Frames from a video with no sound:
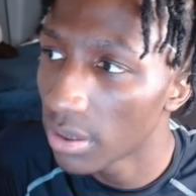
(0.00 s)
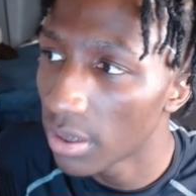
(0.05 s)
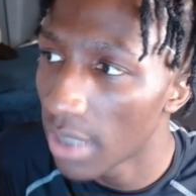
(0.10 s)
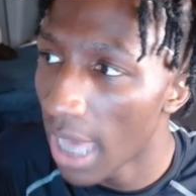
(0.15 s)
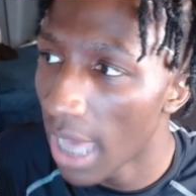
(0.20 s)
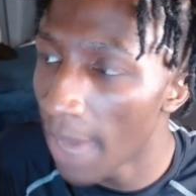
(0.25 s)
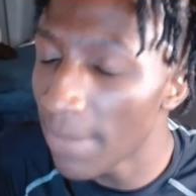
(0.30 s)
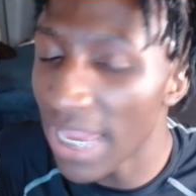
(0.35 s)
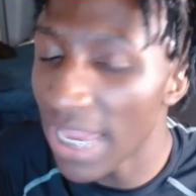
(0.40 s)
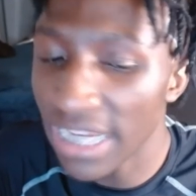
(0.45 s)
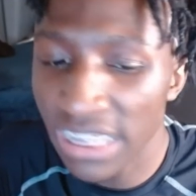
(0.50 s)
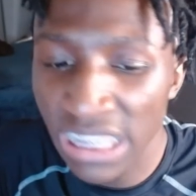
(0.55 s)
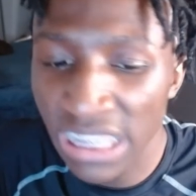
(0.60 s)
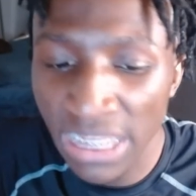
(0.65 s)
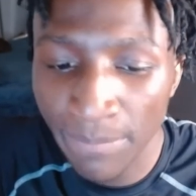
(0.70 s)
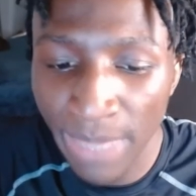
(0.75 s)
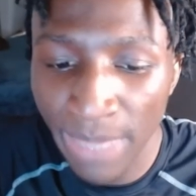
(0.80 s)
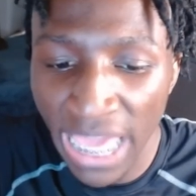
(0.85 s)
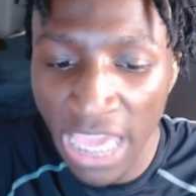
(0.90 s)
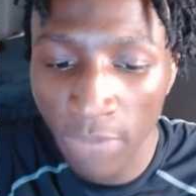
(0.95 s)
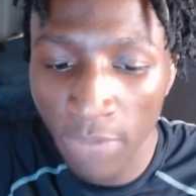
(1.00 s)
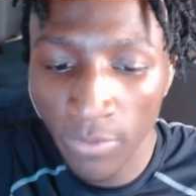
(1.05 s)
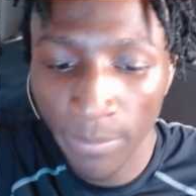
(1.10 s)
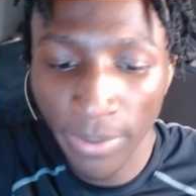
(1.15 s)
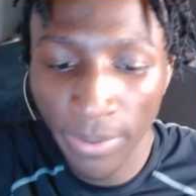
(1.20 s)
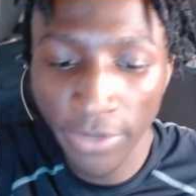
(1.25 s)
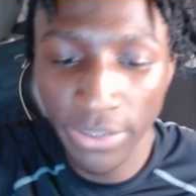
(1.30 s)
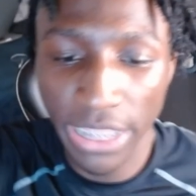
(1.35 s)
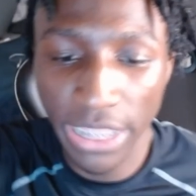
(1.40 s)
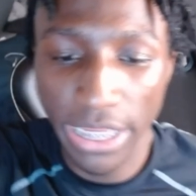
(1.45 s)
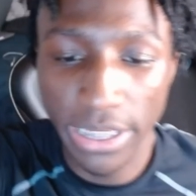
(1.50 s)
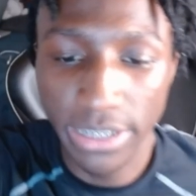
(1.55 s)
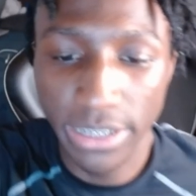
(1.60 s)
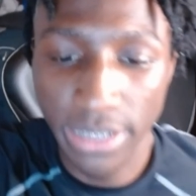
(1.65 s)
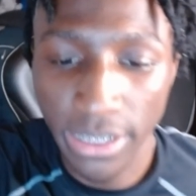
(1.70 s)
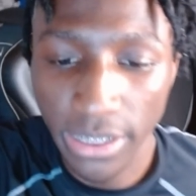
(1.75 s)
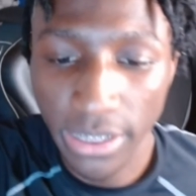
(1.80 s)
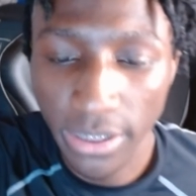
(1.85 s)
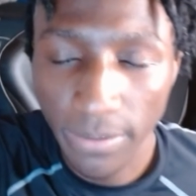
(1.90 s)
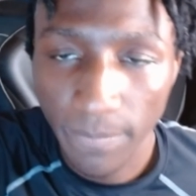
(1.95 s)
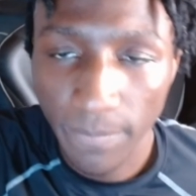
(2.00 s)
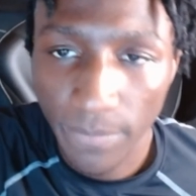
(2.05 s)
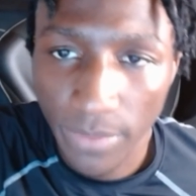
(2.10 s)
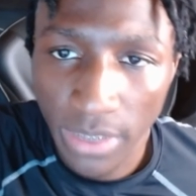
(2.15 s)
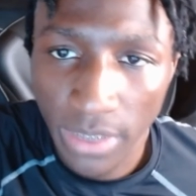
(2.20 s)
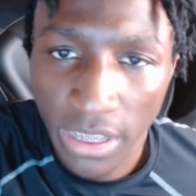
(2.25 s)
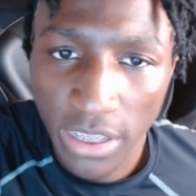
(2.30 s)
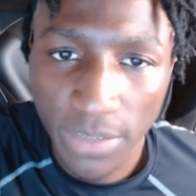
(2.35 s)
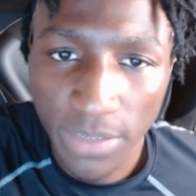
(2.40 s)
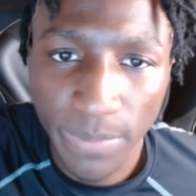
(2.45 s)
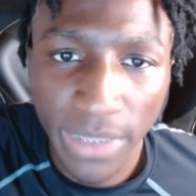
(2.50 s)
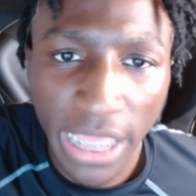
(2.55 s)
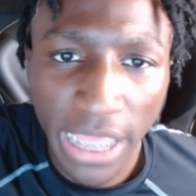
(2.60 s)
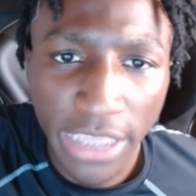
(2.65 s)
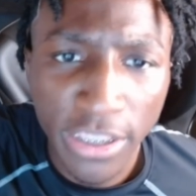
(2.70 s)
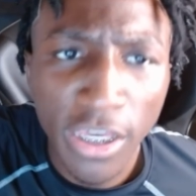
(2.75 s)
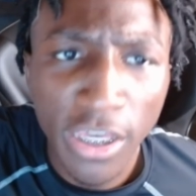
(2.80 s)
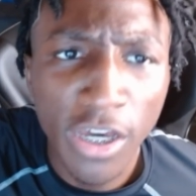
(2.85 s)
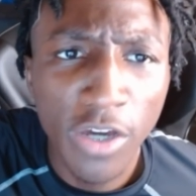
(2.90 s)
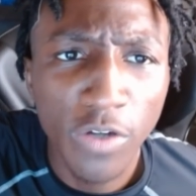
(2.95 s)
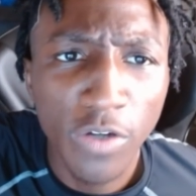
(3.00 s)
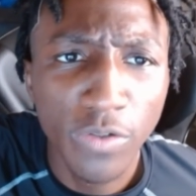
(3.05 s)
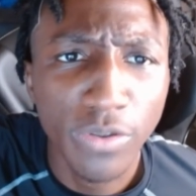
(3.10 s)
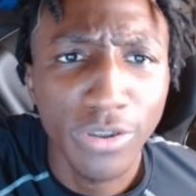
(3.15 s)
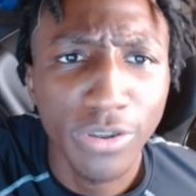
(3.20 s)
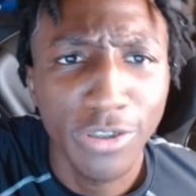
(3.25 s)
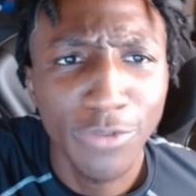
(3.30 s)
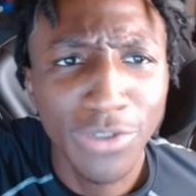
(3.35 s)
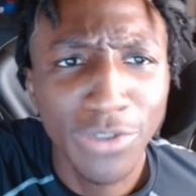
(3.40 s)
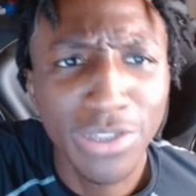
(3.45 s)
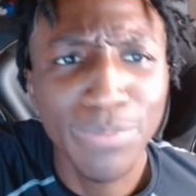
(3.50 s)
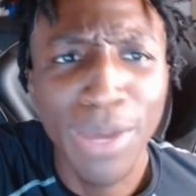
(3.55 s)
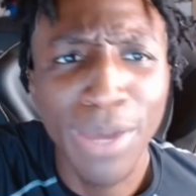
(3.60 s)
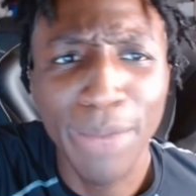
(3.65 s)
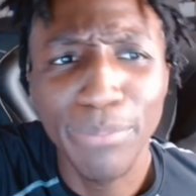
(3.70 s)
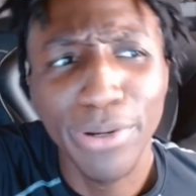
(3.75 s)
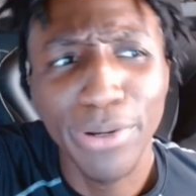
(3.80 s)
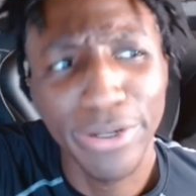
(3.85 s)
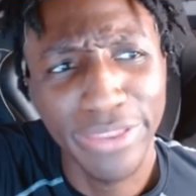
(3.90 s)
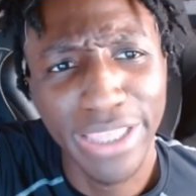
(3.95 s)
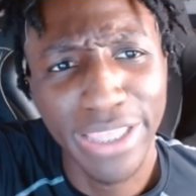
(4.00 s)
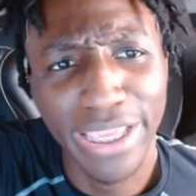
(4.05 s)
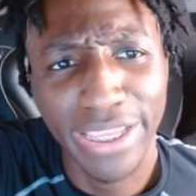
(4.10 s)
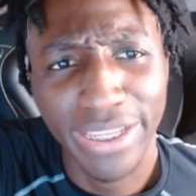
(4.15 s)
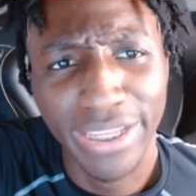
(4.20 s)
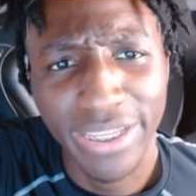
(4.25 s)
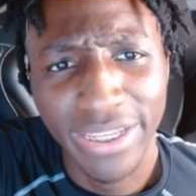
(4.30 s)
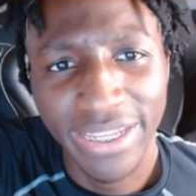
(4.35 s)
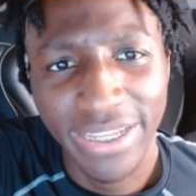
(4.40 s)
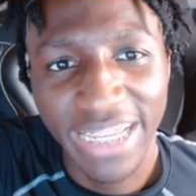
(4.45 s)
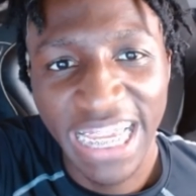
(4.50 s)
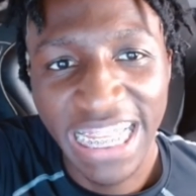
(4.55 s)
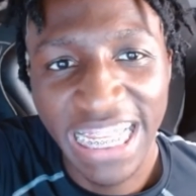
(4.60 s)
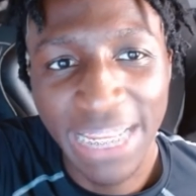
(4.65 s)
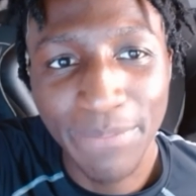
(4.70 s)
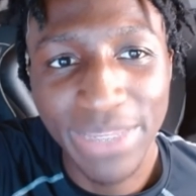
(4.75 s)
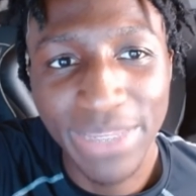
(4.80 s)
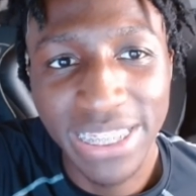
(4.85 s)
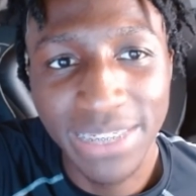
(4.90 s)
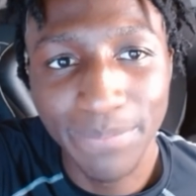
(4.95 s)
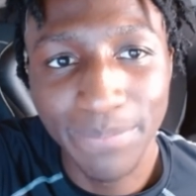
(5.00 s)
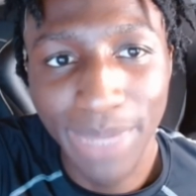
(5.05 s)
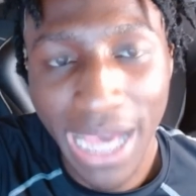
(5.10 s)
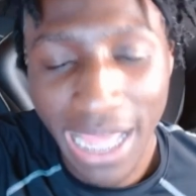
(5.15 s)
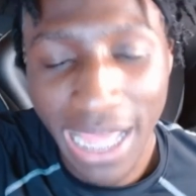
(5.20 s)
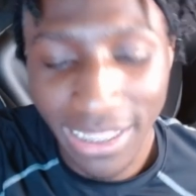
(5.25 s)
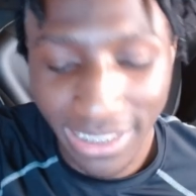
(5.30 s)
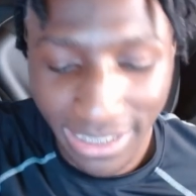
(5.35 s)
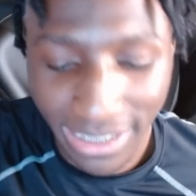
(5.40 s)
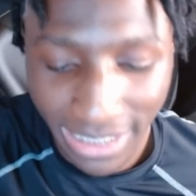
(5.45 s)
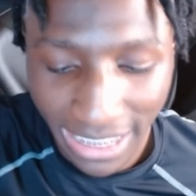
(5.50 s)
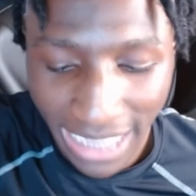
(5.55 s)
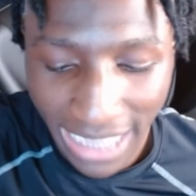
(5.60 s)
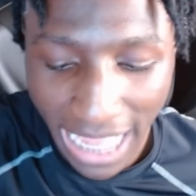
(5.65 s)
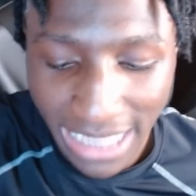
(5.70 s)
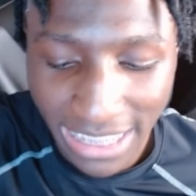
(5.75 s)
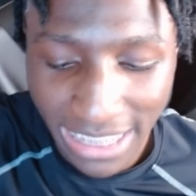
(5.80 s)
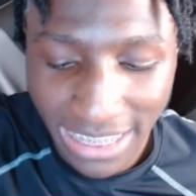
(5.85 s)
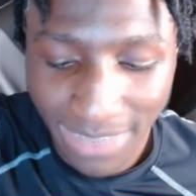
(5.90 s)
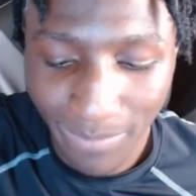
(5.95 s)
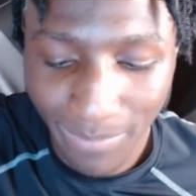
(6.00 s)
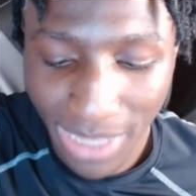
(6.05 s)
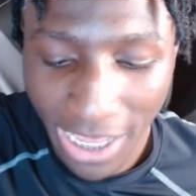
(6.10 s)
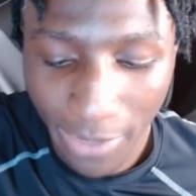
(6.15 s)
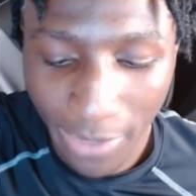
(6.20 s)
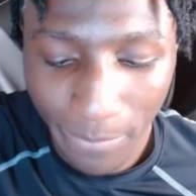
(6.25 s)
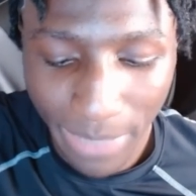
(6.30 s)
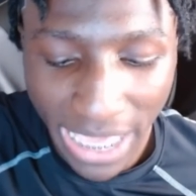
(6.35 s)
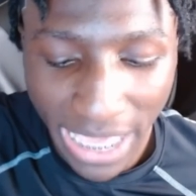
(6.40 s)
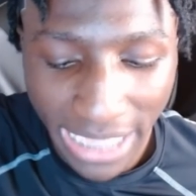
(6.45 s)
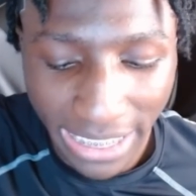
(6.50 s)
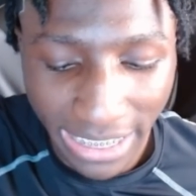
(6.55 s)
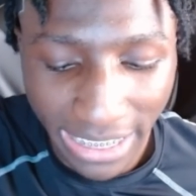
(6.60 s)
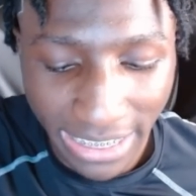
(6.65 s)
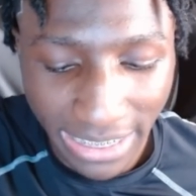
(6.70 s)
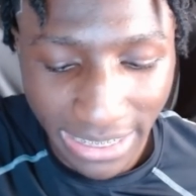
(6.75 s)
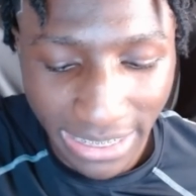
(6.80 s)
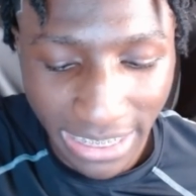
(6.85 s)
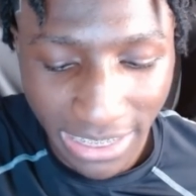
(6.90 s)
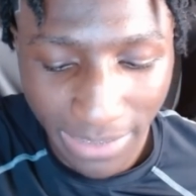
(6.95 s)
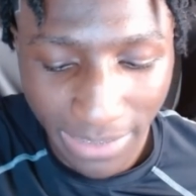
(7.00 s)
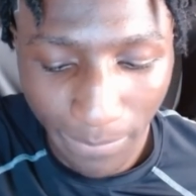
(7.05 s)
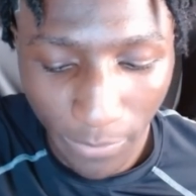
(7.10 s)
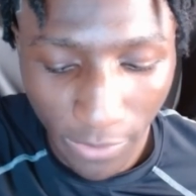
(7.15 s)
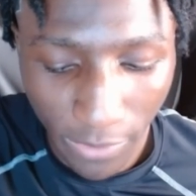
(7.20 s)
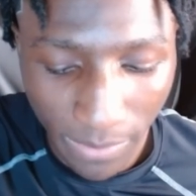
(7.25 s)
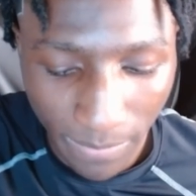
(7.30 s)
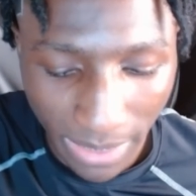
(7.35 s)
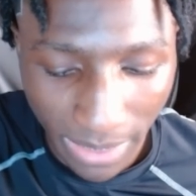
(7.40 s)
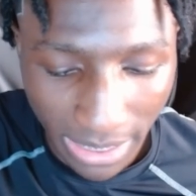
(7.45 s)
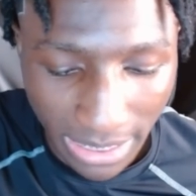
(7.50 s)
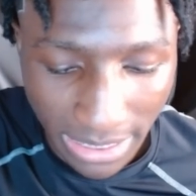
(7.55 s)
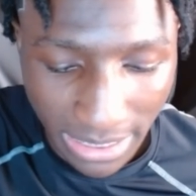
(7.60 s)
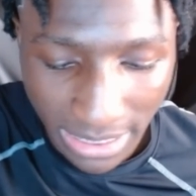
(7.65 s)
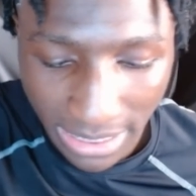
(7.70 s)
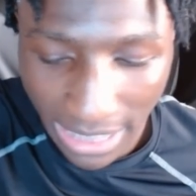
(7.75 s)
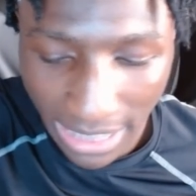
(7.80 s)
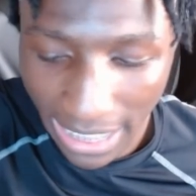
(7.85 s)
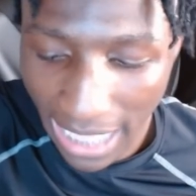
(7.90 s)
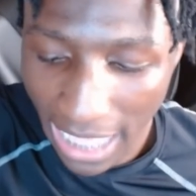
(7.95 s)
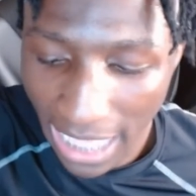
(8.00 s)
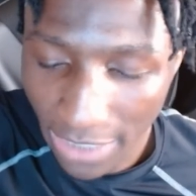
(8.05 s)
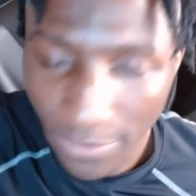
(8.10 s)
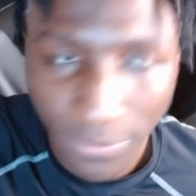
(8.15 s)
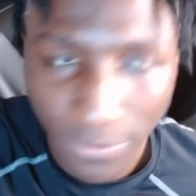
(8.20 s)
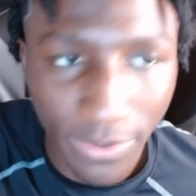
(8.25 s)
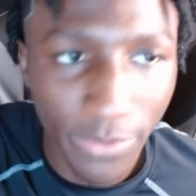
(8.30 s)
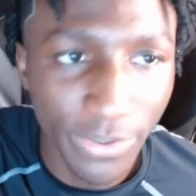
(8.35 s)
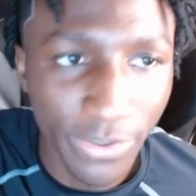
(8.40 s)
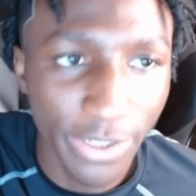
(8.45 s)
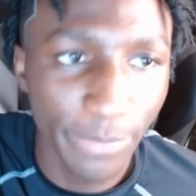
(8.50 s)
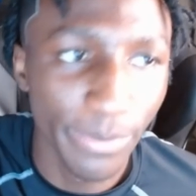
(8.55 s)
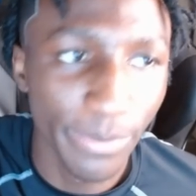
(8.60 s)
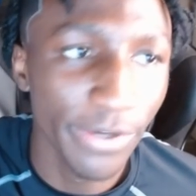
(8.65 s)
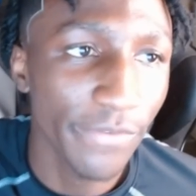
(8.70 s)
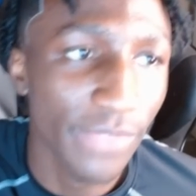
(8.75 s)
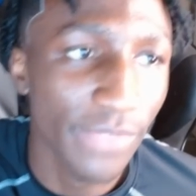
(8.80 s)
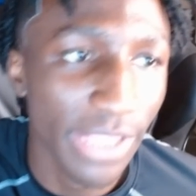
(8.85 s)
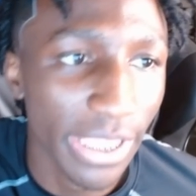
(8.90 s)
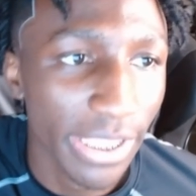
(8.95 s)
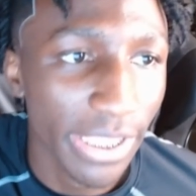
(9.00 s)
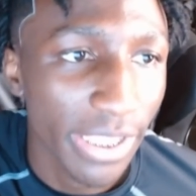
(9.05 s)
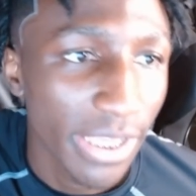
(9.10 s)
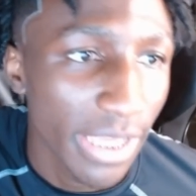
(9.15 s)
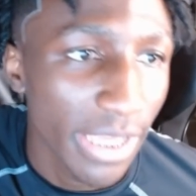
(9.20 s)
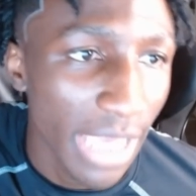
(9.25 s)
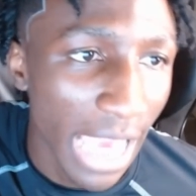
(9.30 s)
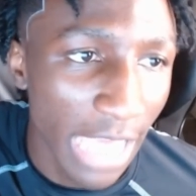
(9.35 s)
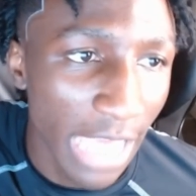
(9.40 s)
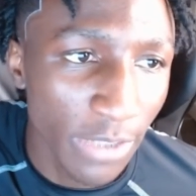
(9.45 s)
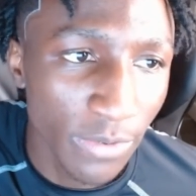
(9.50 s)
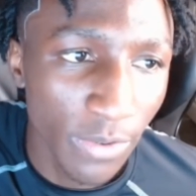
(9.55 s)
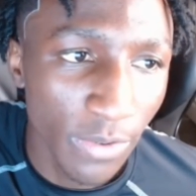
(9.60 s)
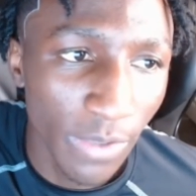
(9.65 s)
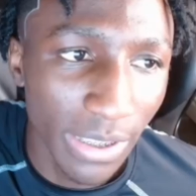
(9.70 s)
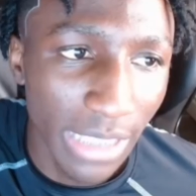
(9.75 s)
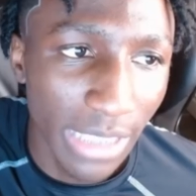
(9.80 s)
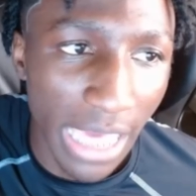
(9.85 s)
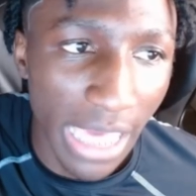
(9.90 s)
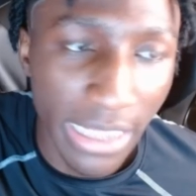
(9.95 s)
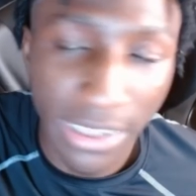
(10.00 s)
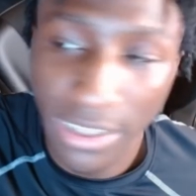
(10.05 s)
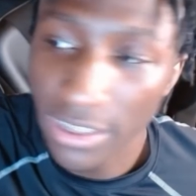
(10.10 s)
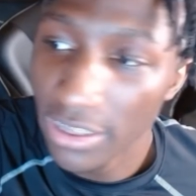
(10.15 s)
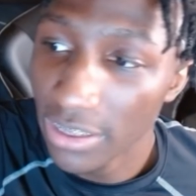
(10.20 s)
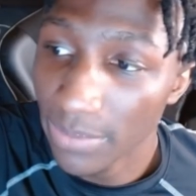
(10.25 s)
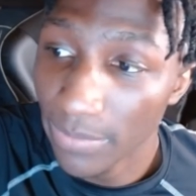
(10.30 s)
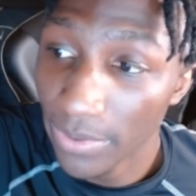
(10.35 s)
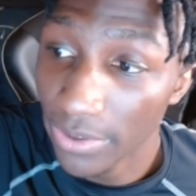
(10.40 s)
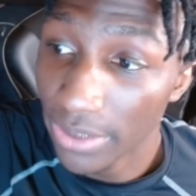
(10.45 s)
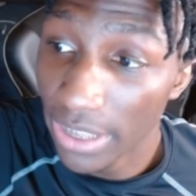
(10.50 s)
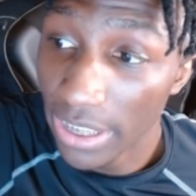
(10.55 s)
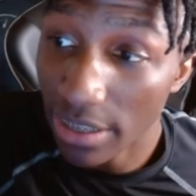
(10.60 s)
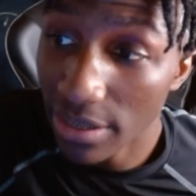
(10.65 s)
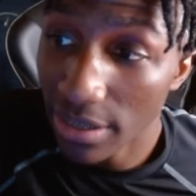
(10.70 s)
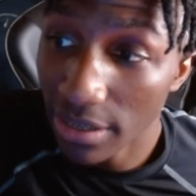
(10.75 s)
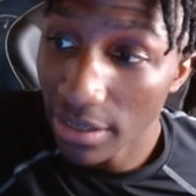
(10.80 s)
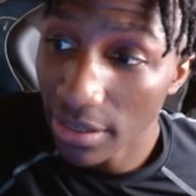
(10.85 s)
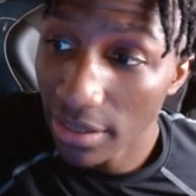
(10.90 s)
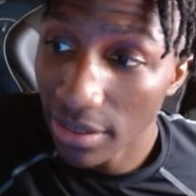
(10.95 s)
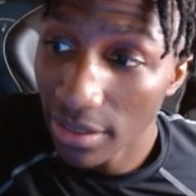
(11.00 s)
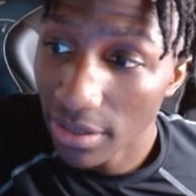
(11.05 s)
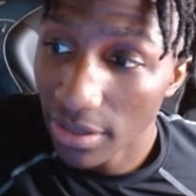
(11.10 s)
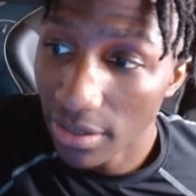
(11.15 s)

I'm actually bad with birthdays, nigga. Niggas be like, yo, what's my birthday? And they be smiling. And I just smile back in disappointment because it's like, I don't know your birthday. I don't know a lot of niggas' birthdays, nigga.